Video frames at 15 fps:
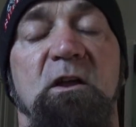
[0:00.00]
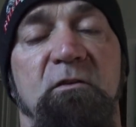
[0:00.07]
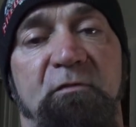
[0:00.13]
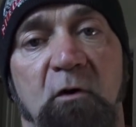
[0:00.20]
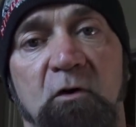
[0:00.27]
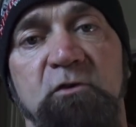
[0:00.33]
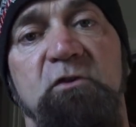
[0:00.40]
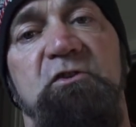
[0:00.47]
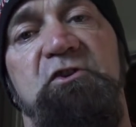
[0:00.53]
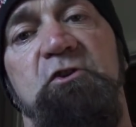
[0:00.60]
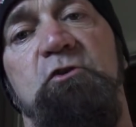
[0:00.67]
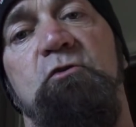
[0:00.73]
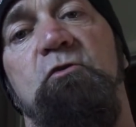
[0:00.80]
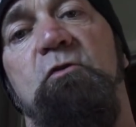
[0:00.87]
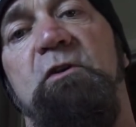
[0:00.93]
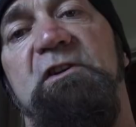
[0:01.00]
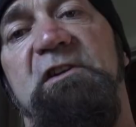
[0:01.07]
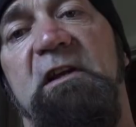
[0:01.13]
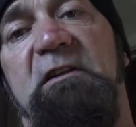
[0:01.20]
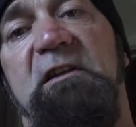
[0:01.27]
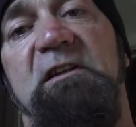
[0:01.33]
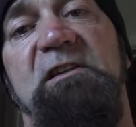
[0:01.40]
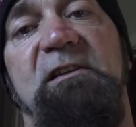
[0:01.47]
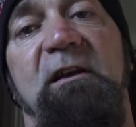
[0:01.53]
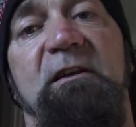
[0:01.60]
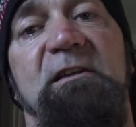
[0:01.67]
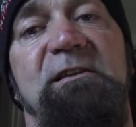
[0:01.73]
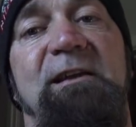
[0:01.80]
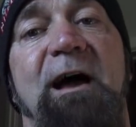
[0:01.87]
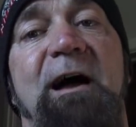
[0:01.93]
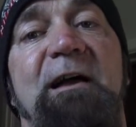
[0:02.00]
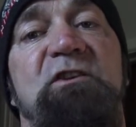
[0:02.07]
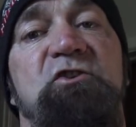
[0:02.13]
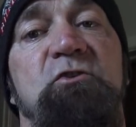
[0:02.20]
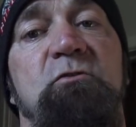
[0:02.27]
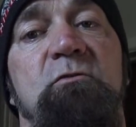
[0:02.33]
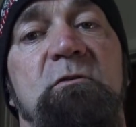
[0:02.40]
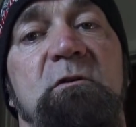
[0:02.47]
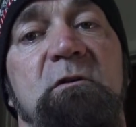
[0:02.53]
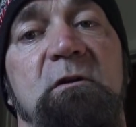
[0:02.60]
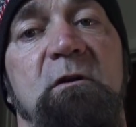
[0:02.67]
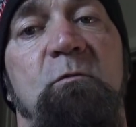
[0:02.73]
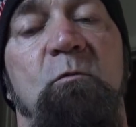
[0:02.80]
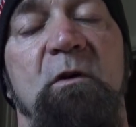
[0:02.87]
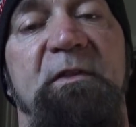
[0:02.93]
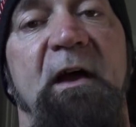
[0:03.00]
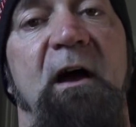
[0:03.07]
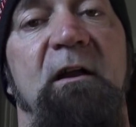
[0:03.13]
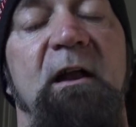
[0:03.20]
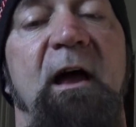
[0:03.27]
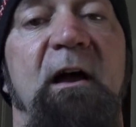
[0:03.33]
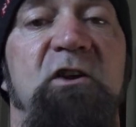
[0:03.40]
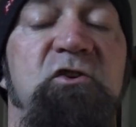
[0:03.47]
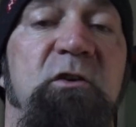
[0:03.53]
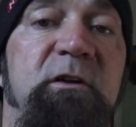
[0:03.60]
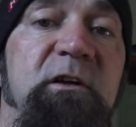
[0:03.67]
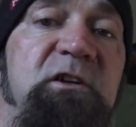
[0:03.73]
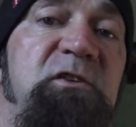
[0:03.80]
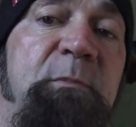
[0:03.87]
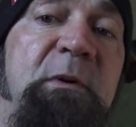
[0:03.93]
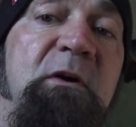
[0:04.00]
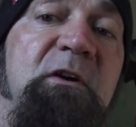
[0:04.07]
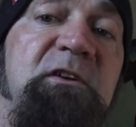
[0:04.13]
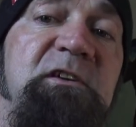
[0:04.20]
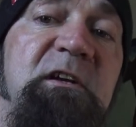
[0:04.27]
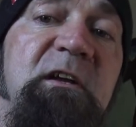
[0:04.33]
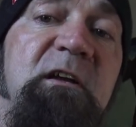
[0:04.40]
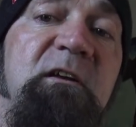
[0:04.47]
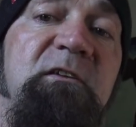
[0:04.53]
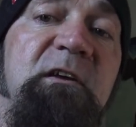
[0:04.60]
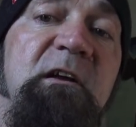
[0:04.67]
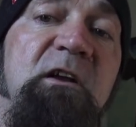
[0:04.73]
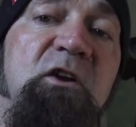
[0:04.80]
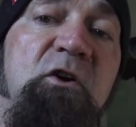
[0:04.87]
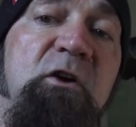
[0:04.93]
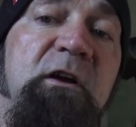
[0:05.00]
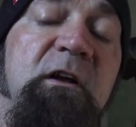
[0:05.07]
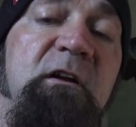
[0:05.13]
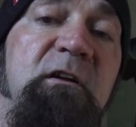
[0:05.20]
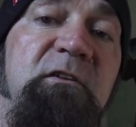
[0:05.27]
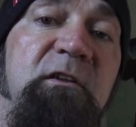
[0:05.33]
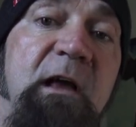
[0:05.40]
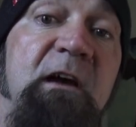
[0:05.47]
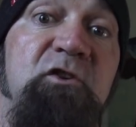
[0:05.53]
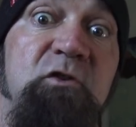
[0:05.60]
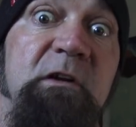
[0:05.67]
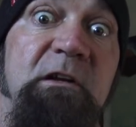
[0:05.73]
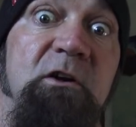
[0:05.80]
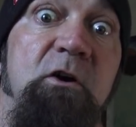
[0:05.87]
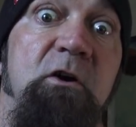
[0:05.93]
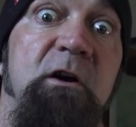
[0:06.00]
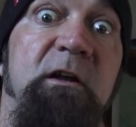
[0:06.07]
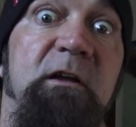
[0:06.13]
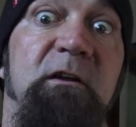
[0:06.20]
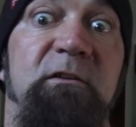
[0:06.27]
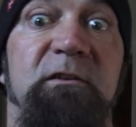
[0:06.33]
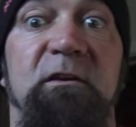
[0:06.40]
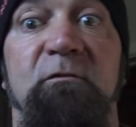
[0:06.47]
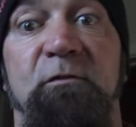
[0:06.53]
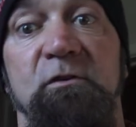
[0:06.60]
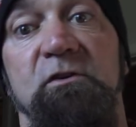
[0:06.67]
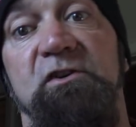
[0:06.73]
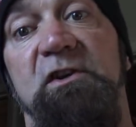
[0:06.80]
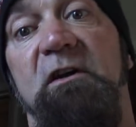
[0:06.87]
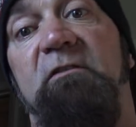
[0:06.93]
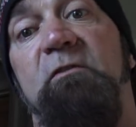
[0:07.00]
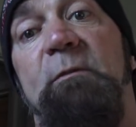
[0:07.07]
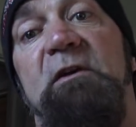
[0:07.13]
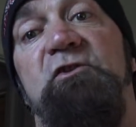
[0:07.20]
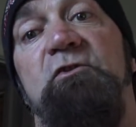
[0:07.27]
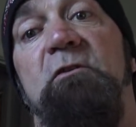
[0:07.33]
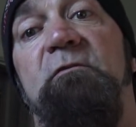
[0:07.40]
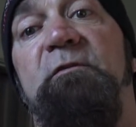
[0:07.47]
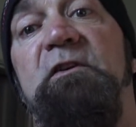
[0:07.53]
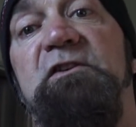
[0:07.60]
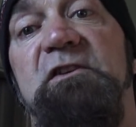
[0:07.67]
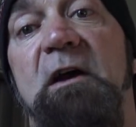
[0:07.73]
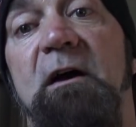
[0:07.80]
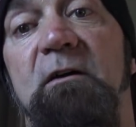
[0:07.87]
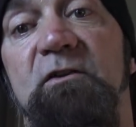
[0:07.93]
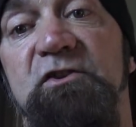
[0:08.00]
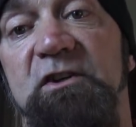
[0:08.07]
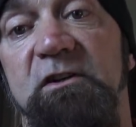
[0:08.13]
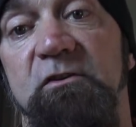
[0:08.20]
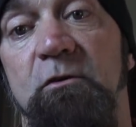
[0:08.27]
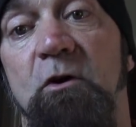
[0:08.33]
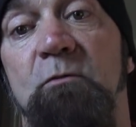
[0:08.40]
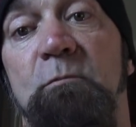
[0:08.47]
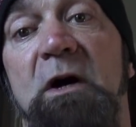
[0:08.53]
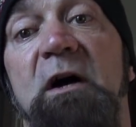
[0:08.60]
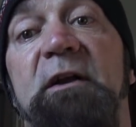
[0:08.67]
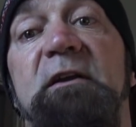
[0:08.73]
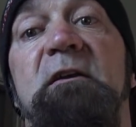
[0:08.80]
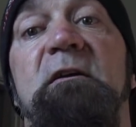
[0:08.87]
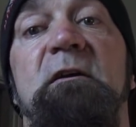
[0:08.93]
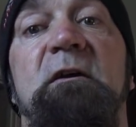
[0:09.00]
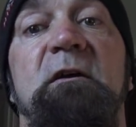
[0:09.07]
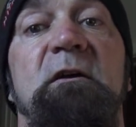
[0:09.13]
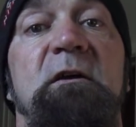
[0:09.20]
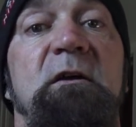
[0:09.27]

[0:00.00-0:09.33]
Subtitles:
If all you do is let these studies guide you without actually experiencing anything and learning anything, actually learning anything for yourself about your own physiology and your own body,